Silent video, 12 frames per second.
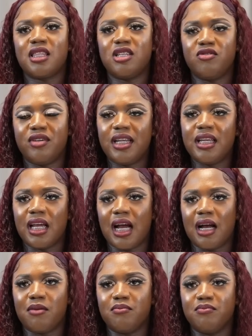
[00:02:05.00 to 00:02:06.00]
that really
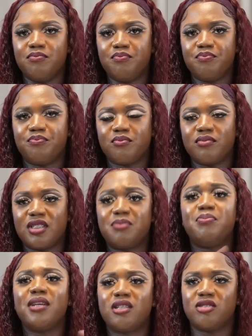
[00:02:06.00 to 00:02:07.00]

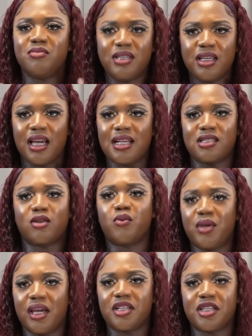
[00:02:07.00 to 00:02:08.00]
speak to me as a
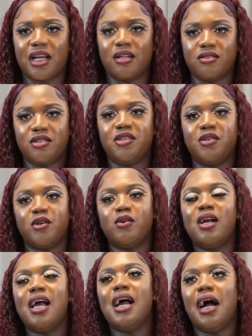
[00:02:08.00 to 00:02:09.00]
queer child. You
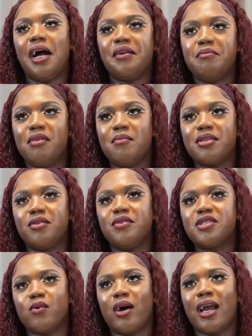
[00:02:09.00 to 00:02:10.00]
know, I remember the
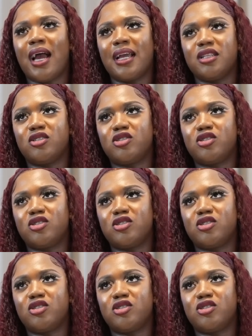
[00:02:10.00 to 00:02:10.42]
reason why I